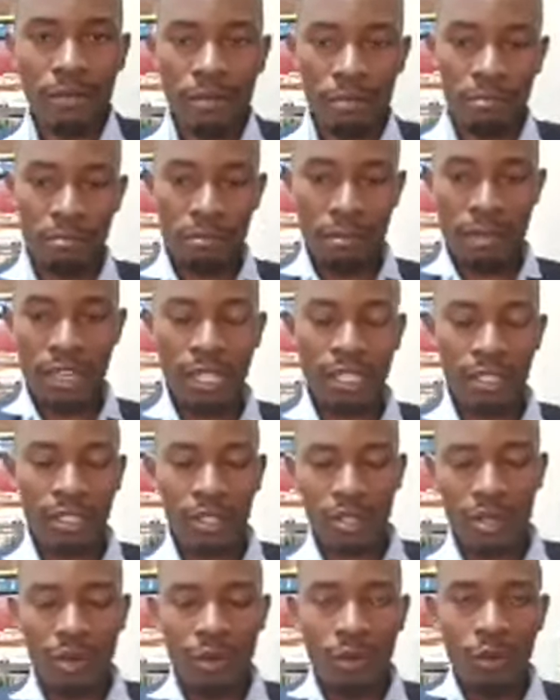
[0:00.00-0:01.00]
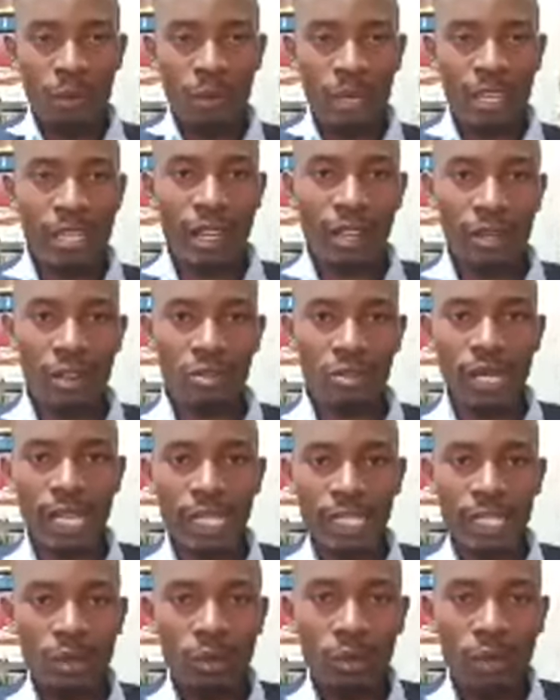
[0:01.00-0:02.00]
Yes, we made a contract,
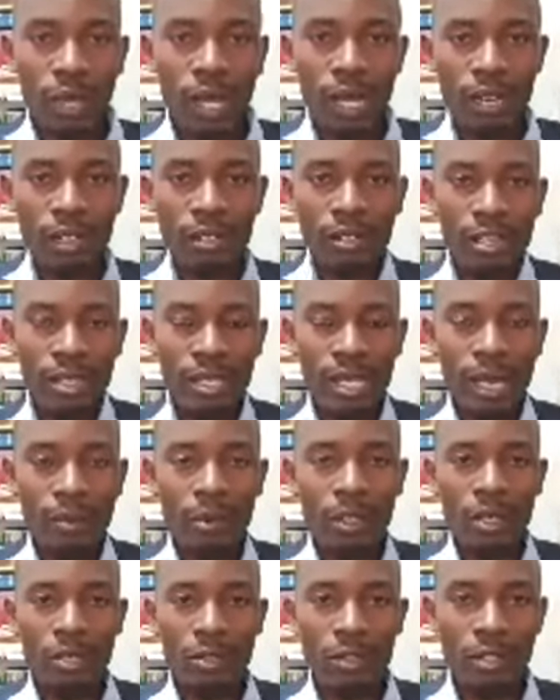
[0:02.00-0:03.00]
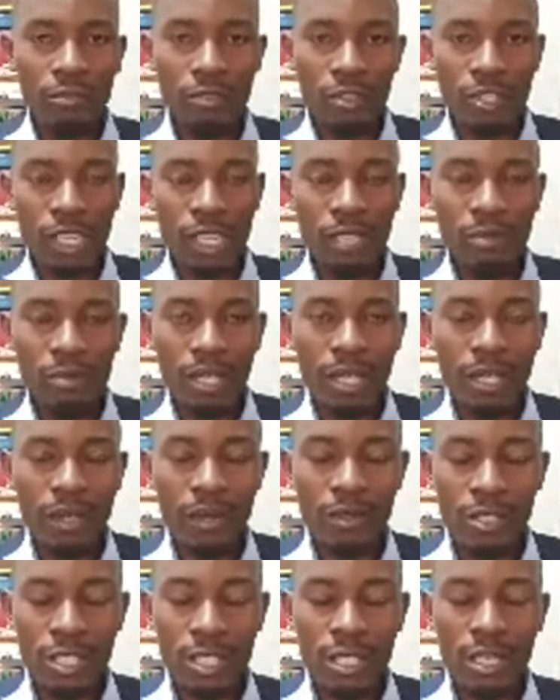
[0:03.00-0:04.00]
we agreed, I'm going to give you 10 million
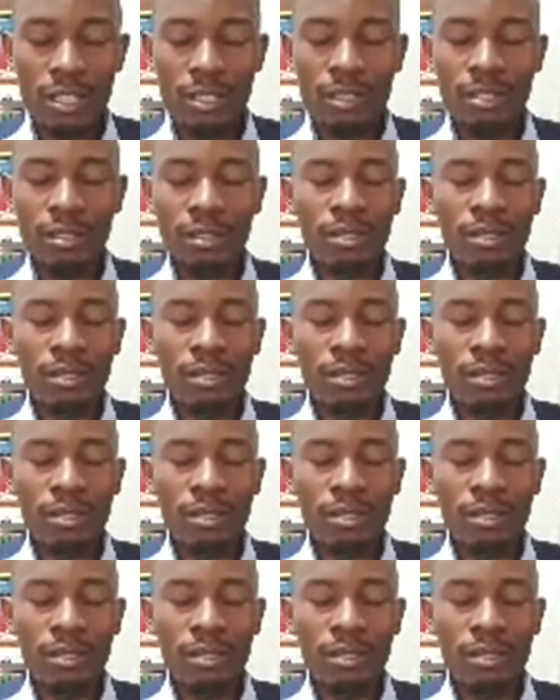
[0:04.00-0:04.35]
shillings,